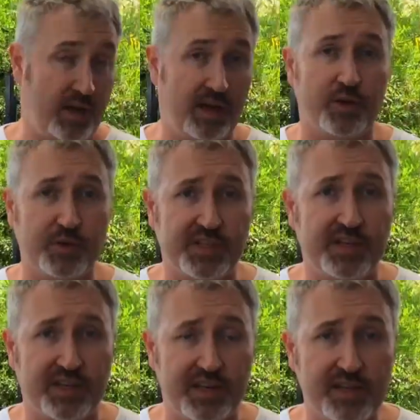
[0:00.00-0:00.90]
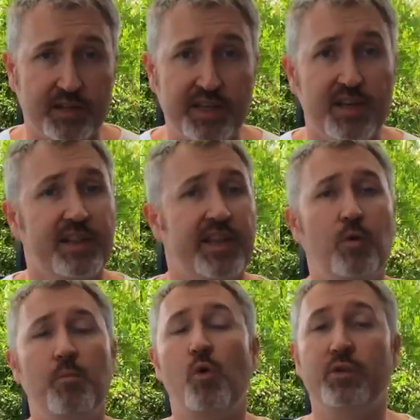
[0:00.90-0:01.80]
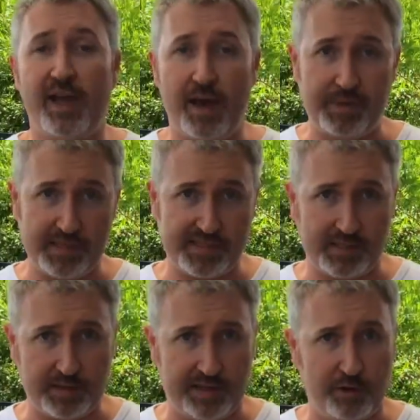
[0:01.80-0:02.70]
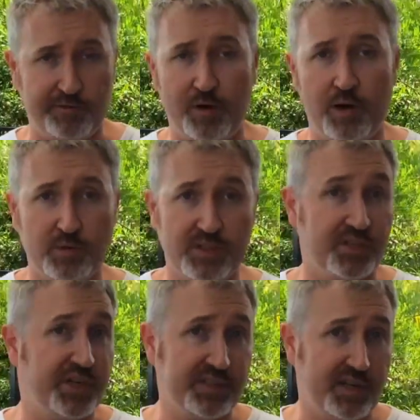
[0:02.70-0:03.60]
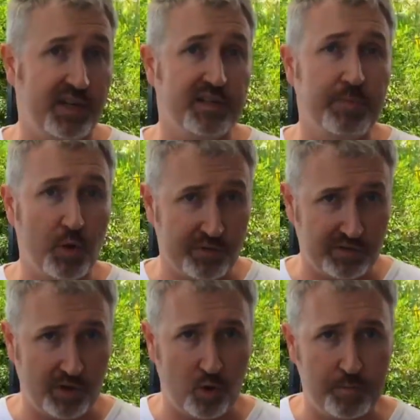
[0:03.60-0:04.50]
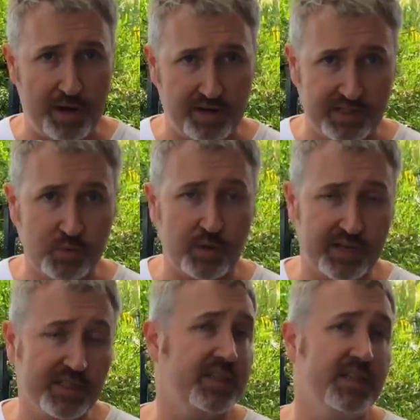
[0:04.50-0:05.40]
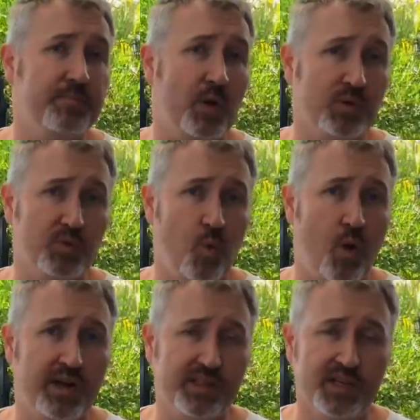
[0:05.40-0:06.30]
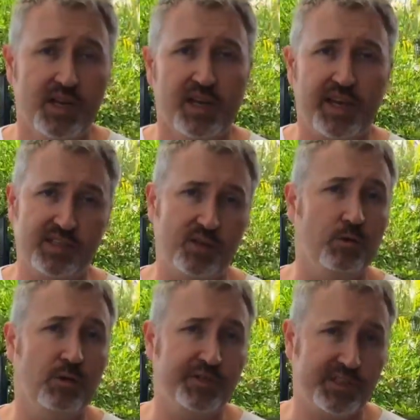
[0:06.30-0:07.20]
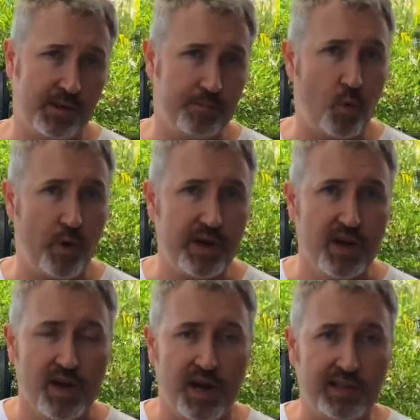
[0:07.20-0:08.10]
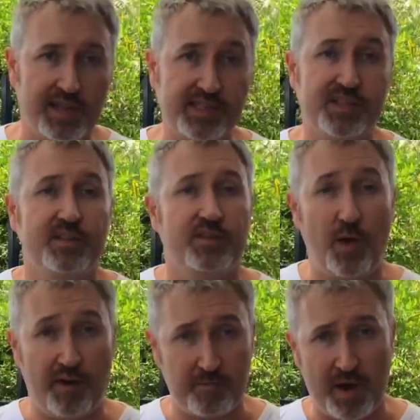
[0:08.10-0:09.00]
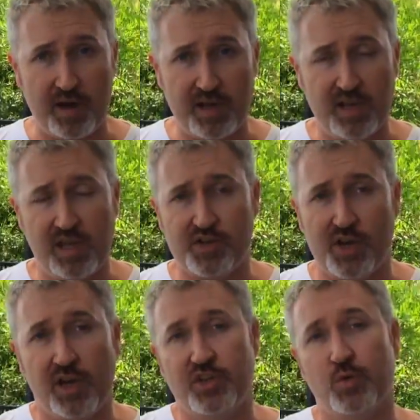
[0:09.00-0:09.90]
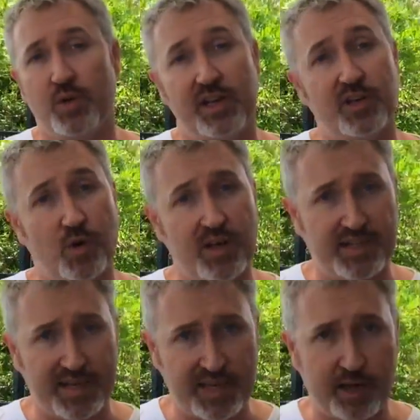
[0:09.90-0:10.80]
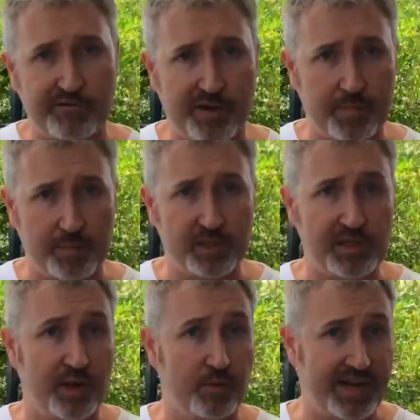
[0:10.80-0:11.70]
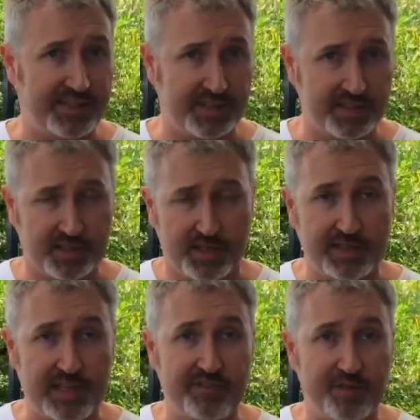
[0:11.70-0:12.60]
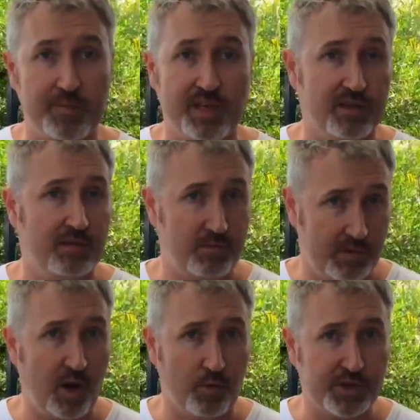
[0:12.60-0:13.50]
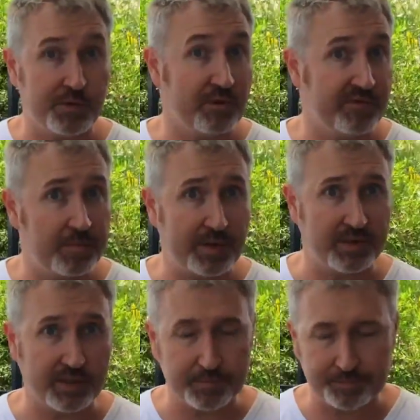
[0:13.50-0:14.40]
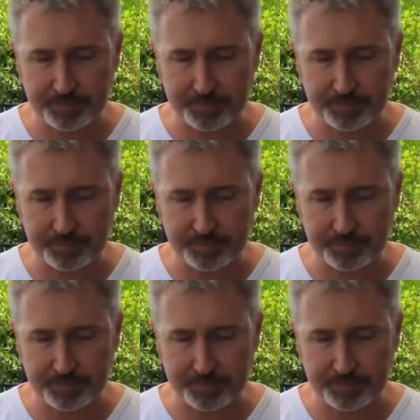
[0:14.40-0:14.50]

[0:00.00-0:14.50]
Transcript: under Christina Keneally, they were more than happy to sell that off, and I would suggest that under both of the old parties, we're going to see the poles and wires get sold off at some point, unless you have a party in charge who are going to try and take care of our publicly owned assets and leave them in the ownership of the public.